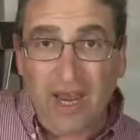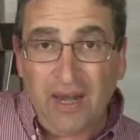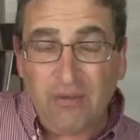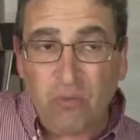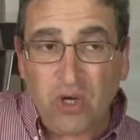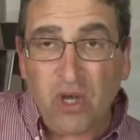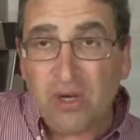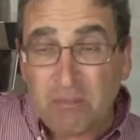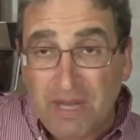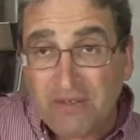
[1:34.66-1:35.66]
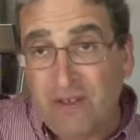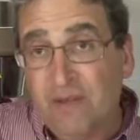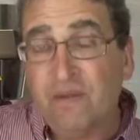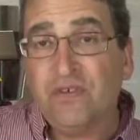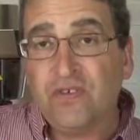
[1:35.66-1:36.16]
And we're going to
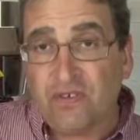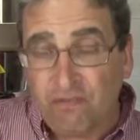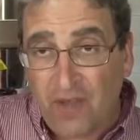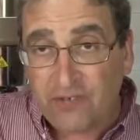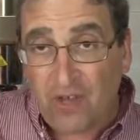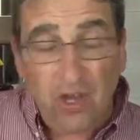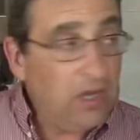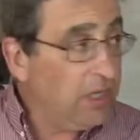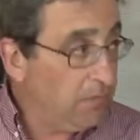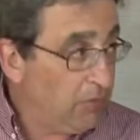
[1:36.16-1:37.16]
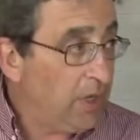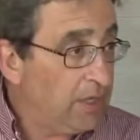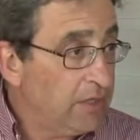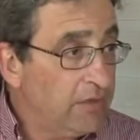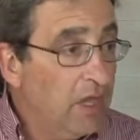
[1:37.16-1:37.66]
maintain this as a honey
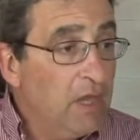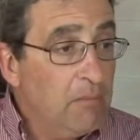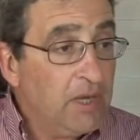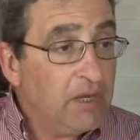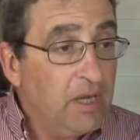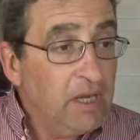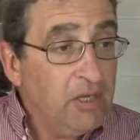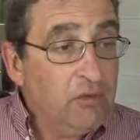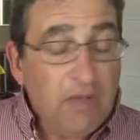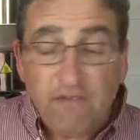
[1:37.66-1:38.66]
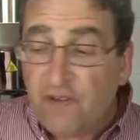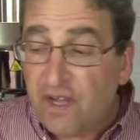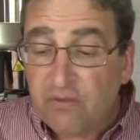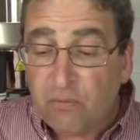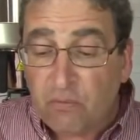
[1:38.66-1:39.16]
product, but you may
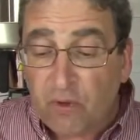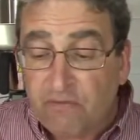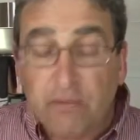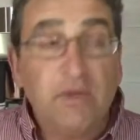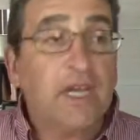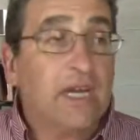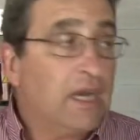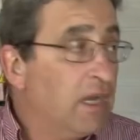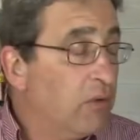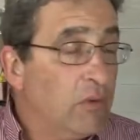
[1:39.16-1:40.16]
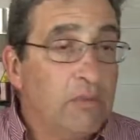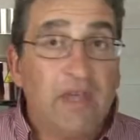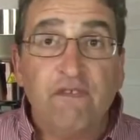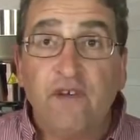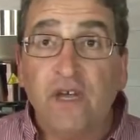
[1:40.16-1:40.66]
find one from Nicaragua. We
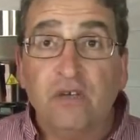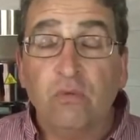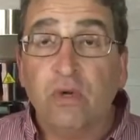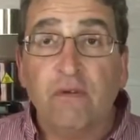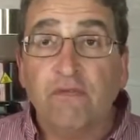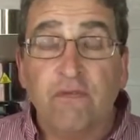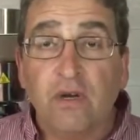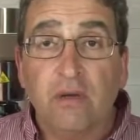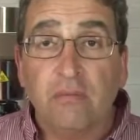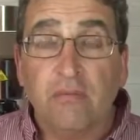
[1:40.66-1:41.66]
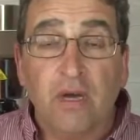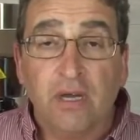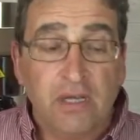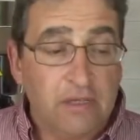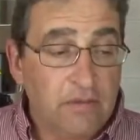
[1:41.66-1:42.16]
may find one from
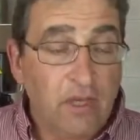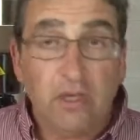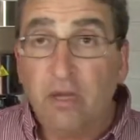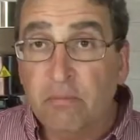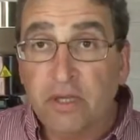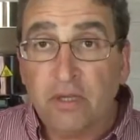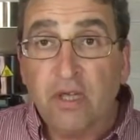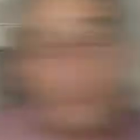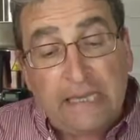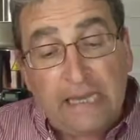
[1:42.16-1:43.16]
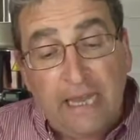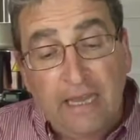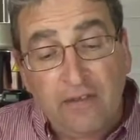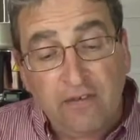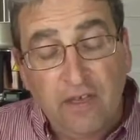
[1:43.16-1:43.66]
Colombia. You
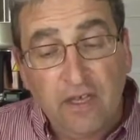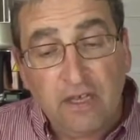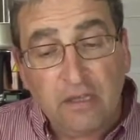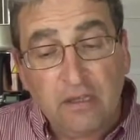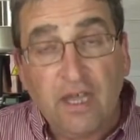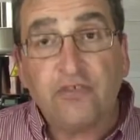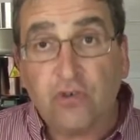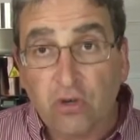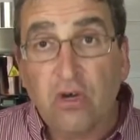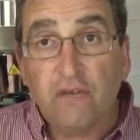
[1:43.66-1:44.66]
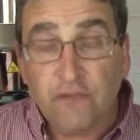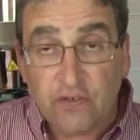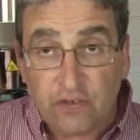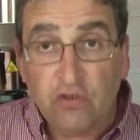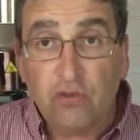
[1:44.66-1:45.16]
can't take lesser
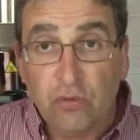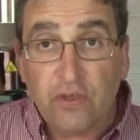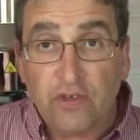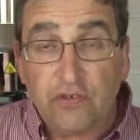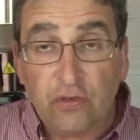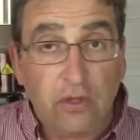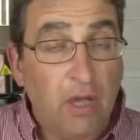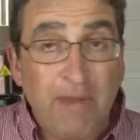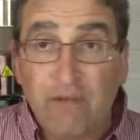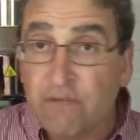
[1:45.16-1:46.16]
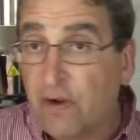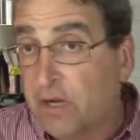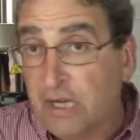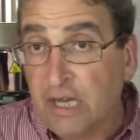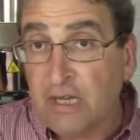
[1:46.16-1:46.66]
coffees and do this. It'll come out
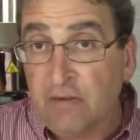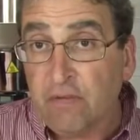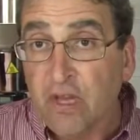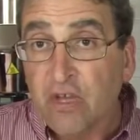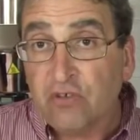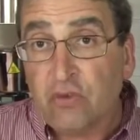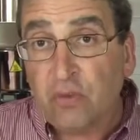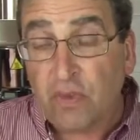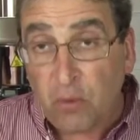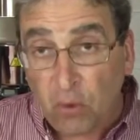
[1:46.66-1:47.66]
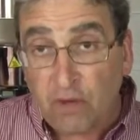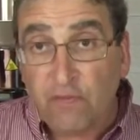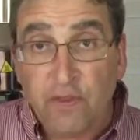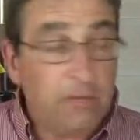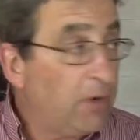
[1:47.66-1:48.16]
very negative. So in order
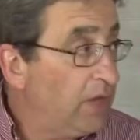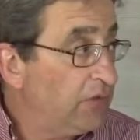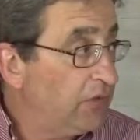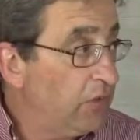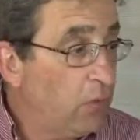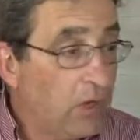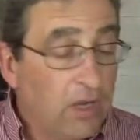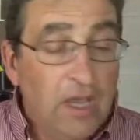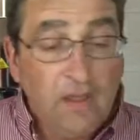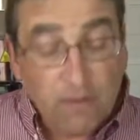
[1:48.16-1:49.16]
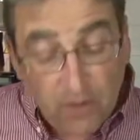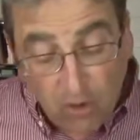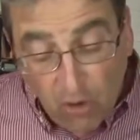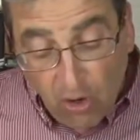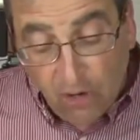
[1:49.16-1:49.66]
for this process to work, the
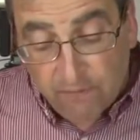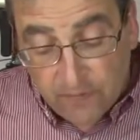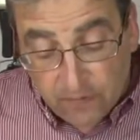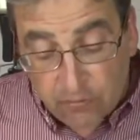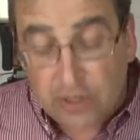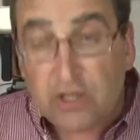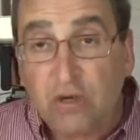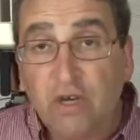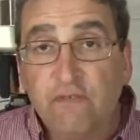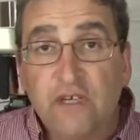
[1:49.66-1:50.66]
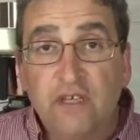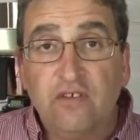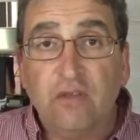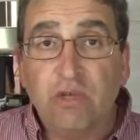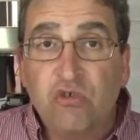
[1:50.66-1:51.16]
green coffee
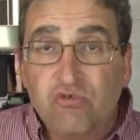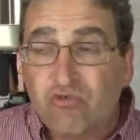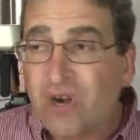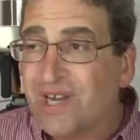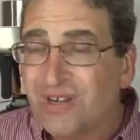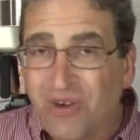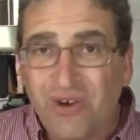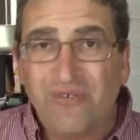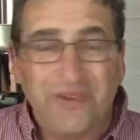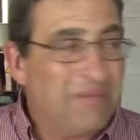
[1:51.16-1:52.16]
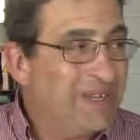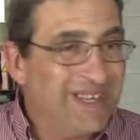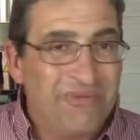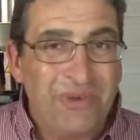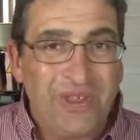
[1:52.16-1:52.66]
needs to be great coffee to
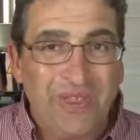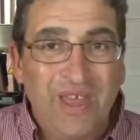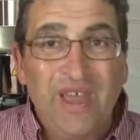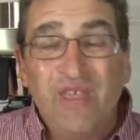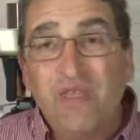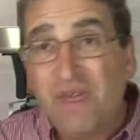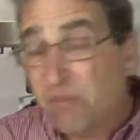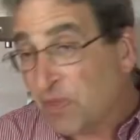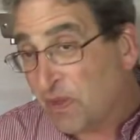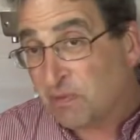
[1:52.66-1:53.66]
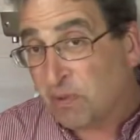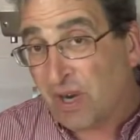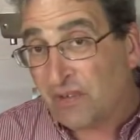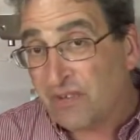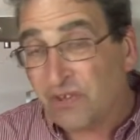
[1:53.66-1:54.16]
begin with. Then with this
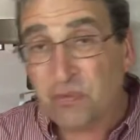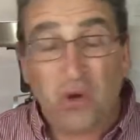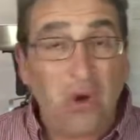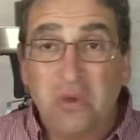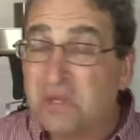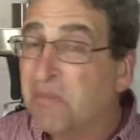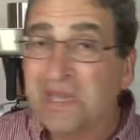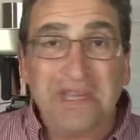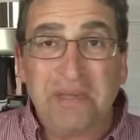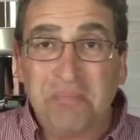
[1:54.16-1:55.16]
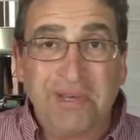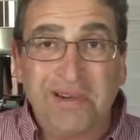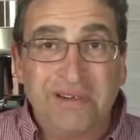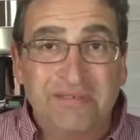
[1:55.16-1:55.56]
process, we're only making it better.